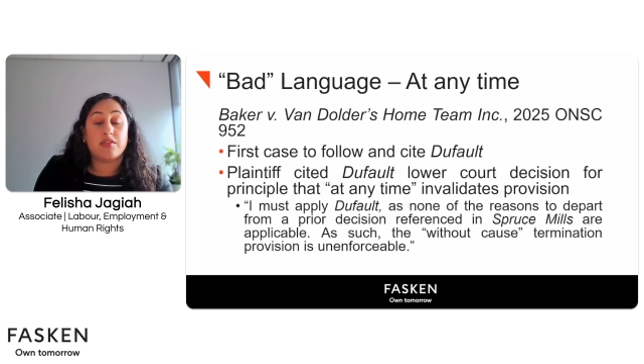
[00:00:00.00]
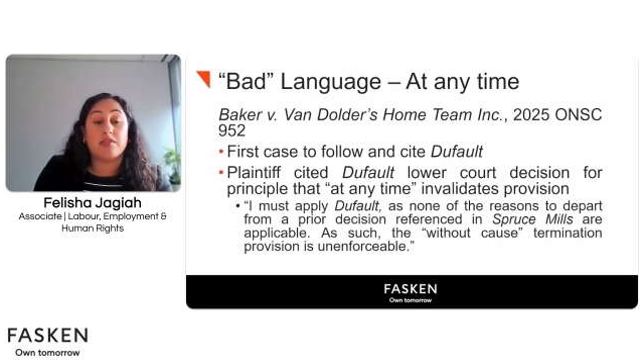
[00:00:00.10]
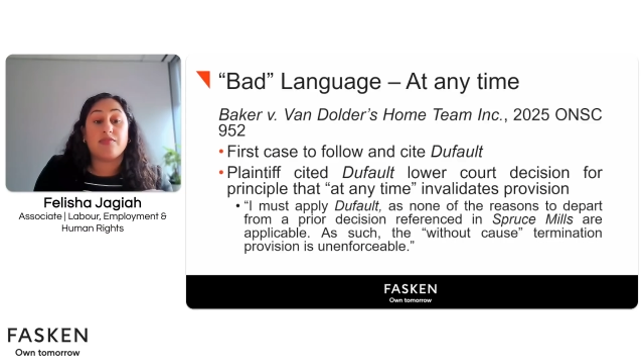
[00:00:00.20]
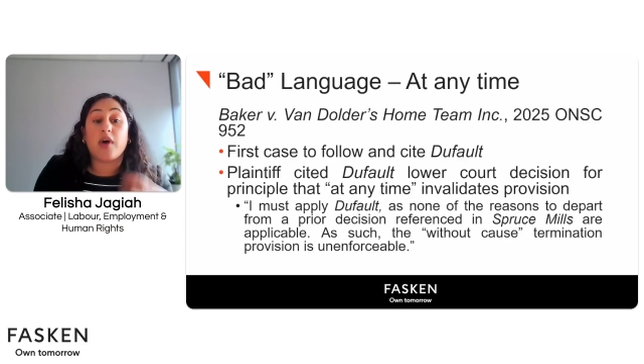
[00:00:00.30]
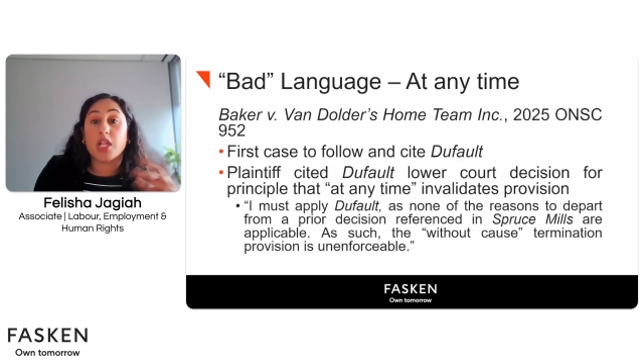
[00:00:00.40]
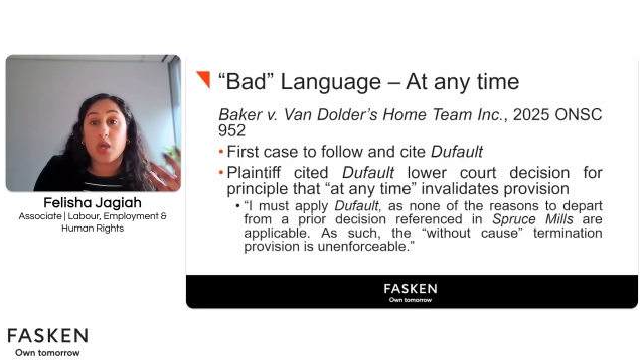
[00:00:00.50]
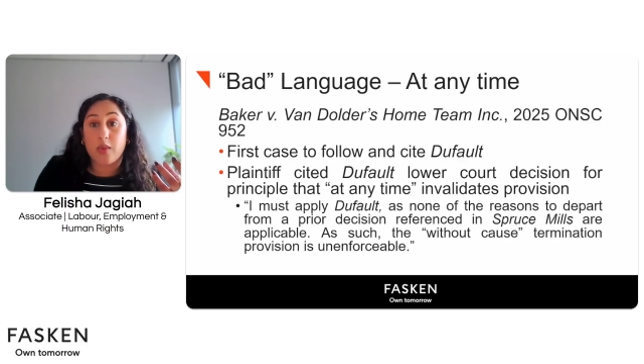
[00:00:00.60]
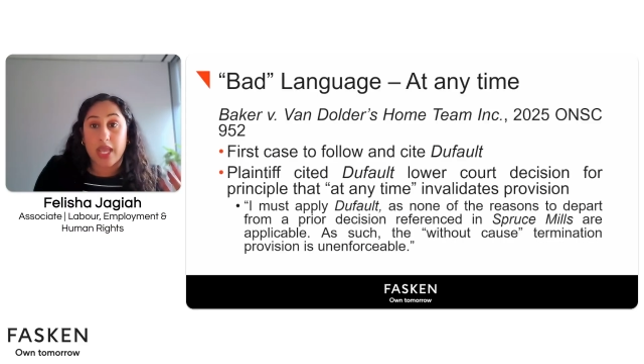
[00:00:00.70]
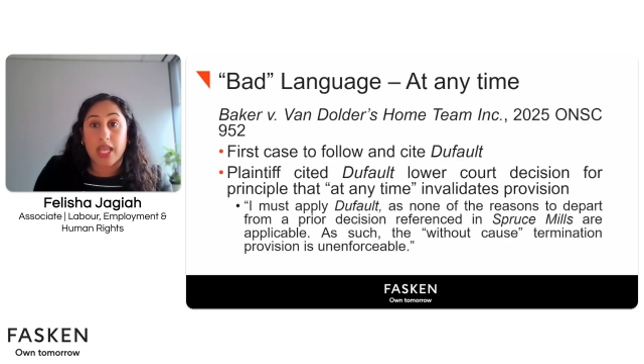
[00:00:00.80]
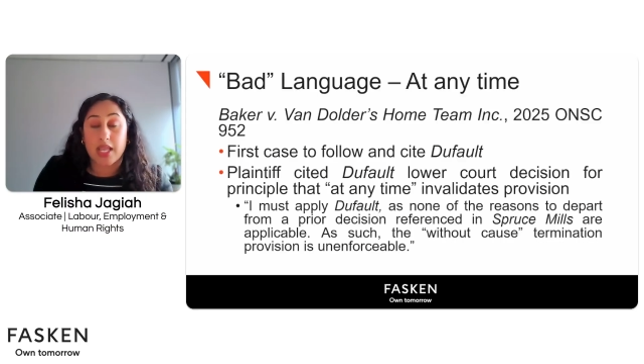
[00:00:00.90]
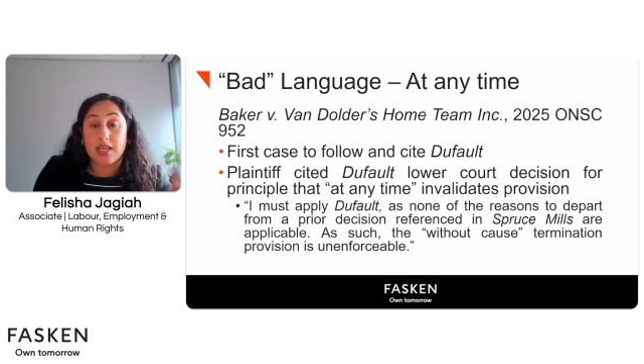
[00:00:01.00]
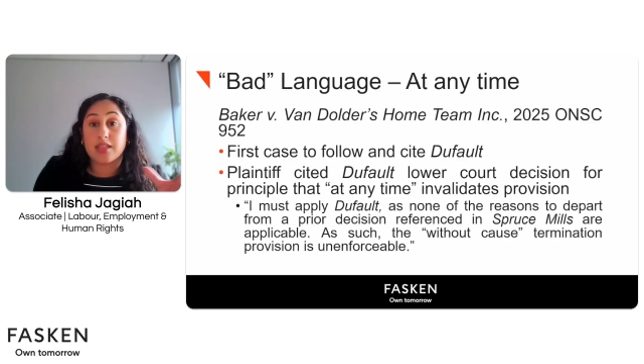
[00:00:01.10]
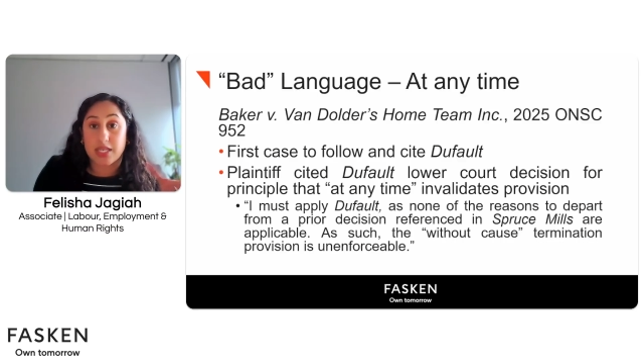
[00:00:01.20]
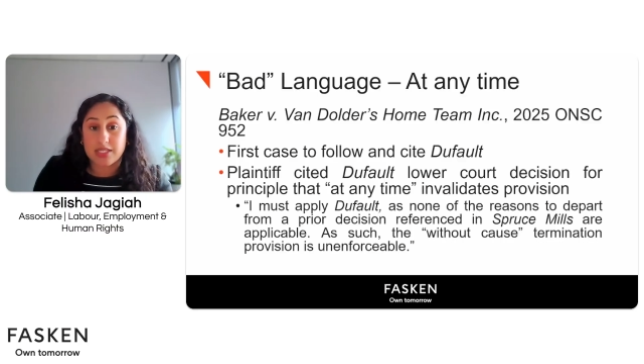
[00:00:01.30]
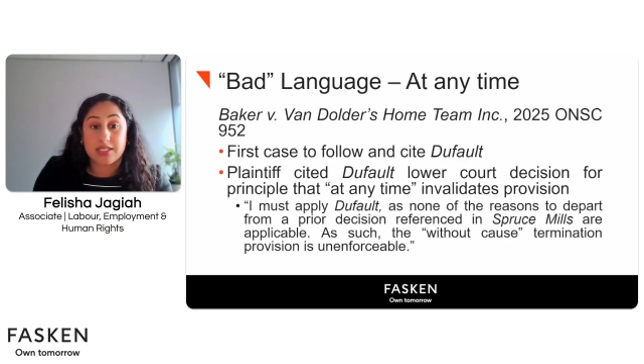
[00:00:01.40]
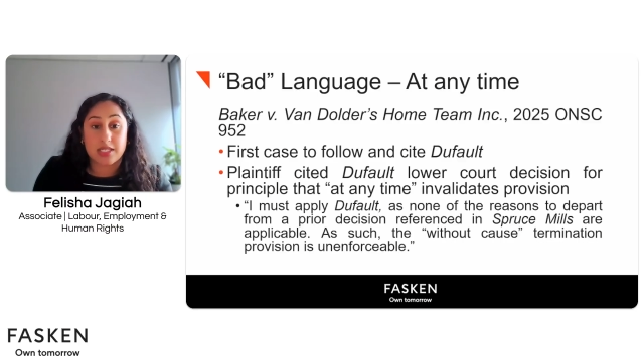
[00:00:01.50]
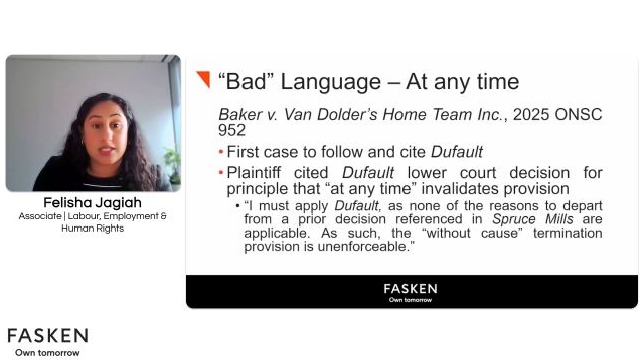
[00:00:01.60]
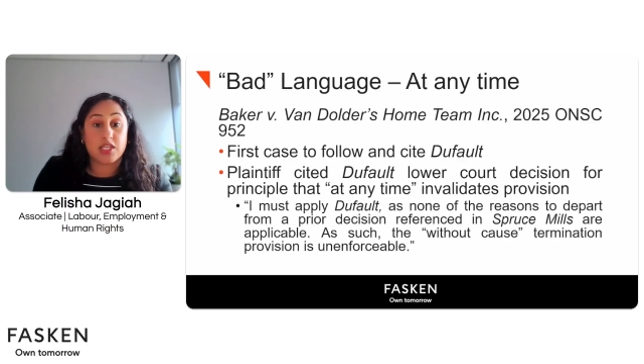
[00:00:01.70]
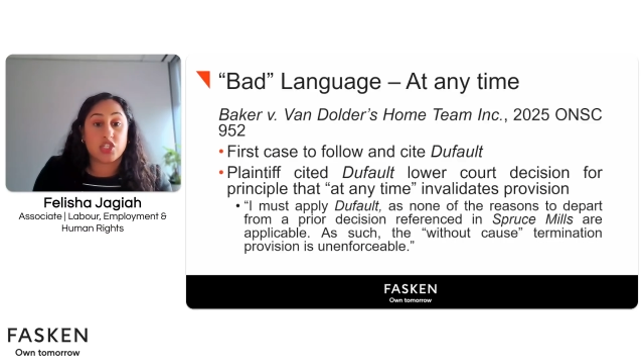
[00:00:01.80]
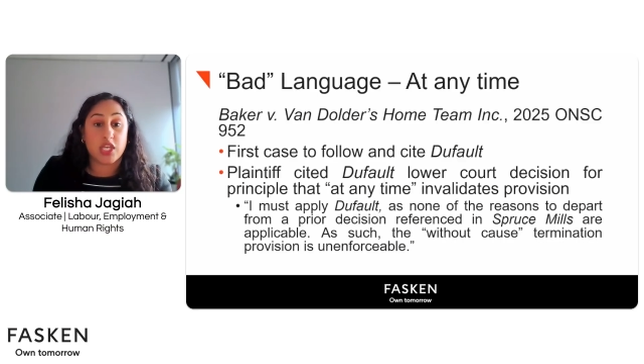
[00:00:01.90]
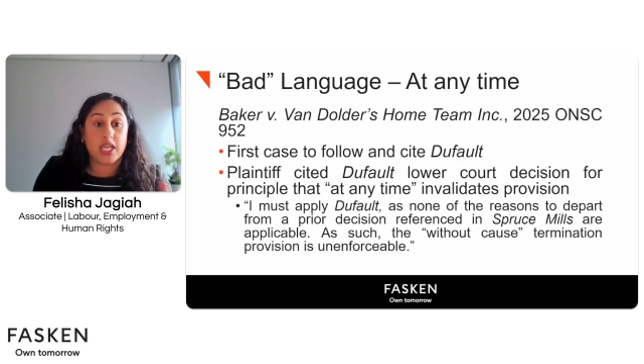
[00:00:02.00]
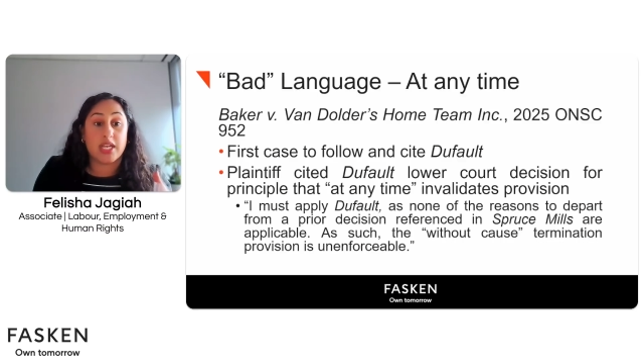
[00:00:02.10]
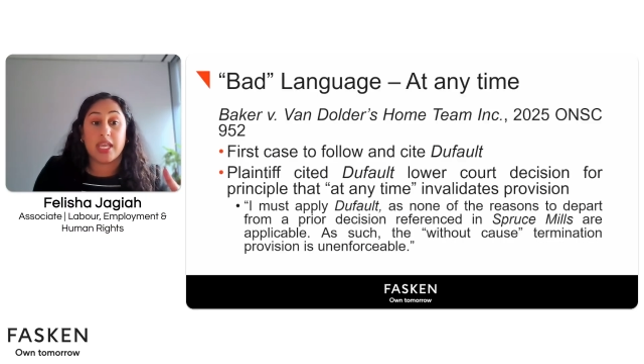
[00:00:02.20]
following this decision,